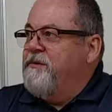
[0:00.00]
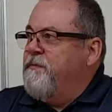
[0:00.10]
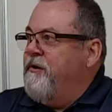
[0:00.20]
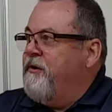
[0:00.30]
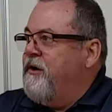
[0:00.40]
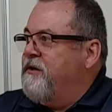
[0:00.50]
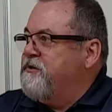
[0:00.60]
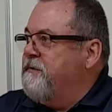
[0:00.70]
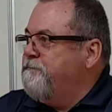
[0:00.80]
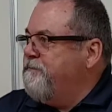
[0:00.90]
Barry
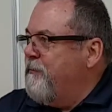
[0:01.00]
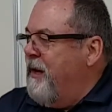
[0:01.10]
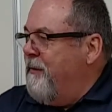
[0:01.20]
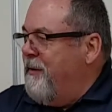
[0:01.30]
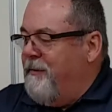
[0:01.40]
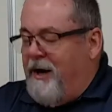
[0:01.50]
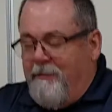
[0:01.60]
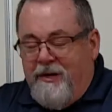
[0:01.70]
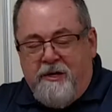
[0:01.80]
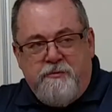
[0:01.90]
Costa. I'm
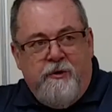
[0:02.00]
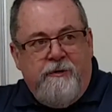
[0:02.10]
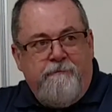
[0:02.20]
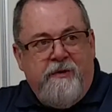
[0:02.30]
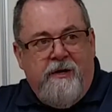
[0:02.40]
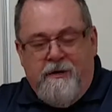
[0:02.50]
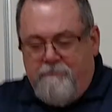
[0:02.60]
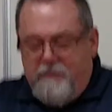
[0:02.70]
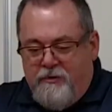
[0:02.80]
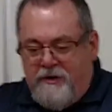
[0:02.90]
an expert.
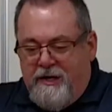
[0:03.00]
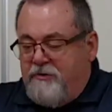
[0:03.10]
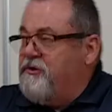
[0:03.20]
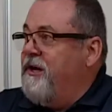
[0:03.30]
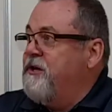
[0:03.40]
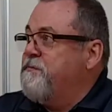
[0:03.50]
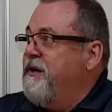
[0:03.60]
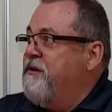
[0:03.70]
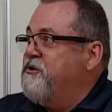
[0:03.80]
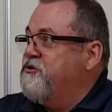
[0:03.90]
You can actually ask my
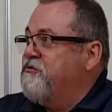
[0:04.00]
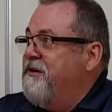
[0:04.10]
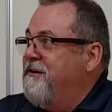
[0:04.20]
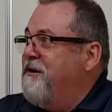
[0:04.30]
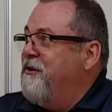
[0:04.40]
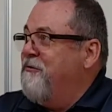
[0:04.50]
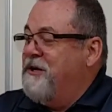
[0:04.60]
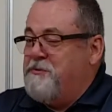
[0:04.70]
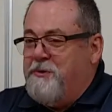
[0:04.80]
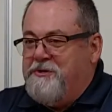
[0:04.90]
industry, other
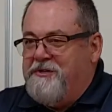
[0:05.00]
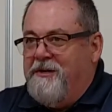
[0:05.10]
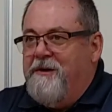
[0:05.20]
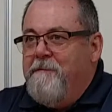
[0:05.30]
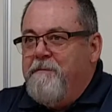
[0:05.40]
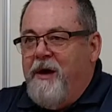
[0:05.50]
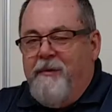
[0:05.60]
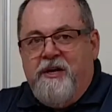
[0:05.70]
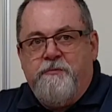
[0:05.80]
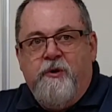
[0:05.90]
experts, that I'm an
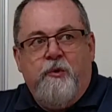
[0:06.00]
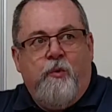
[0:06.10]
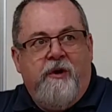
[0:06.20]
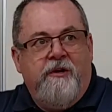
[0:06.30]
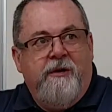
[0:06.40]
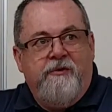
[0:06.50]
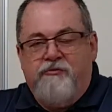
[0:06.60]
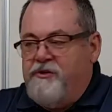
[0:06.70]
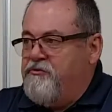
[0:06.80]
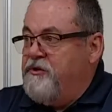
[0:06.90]
expert in the water damage
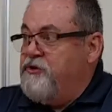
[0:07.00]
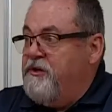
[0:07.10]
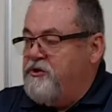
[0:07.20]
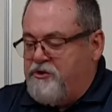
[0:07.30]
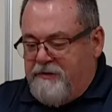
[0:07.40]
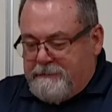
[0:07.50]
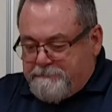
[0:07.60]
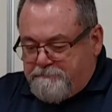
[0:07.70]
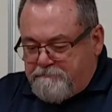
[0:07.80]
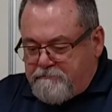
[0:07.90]
restoration industry.
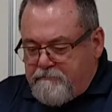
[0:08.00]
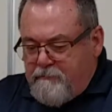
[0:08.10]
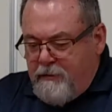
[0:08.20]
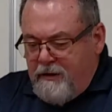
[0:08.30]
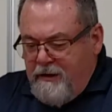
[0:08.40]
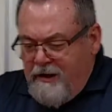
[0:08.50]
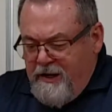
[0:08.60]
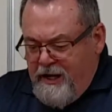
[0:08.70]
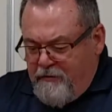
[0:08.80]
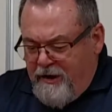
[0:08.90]

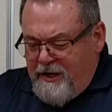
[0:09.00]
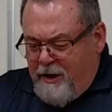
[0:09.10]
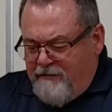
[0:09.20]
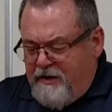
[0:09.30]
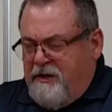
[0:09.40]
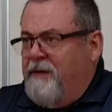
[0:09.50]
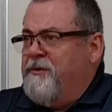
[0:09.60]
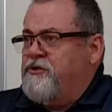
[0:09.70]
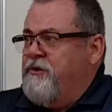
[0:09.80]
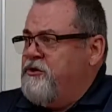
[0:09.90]
And right now I've got a
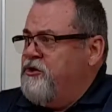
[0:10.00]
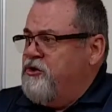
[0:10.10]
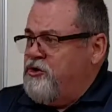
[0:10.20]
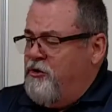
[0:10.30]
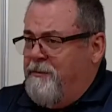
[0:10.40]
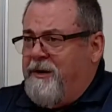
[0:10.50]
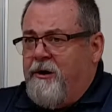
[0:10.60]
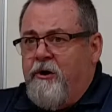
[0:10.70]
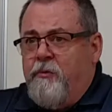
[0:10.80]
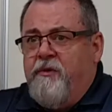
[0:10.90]
demonstration to show you about
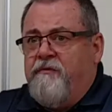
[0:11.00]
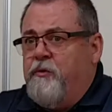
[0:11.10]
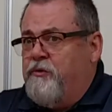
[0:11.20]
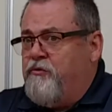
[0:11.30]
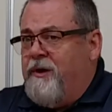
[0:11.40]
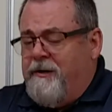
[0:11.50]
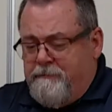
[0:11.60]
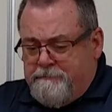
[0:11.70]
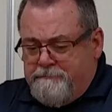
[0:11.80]
hardwood floor drying.